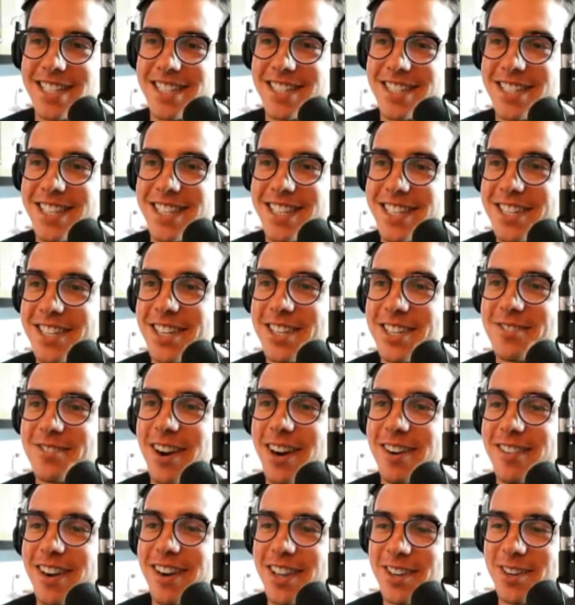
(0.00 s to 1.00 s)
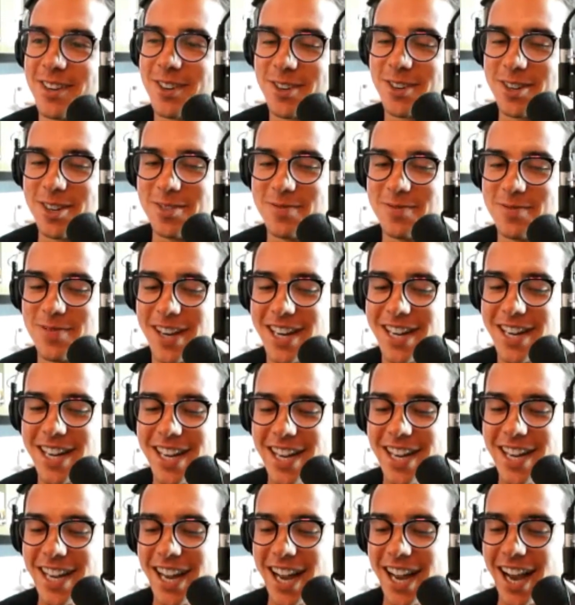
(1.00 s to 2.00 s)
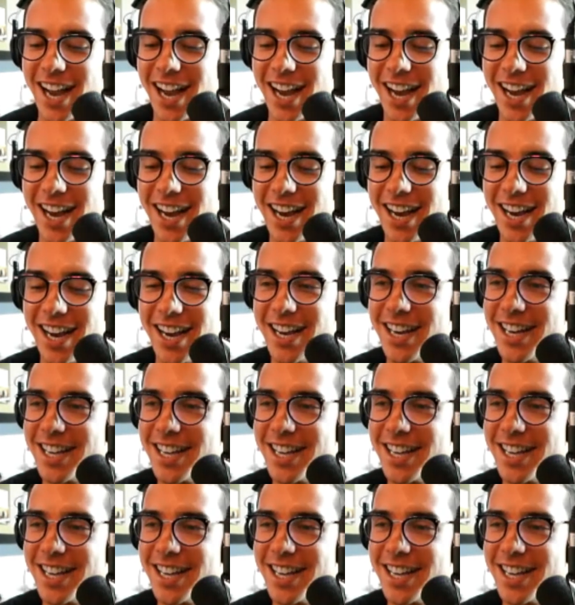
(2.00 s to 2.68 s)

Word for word: It was like just right around the corner, but yeah, a few, uh, weeks, ago.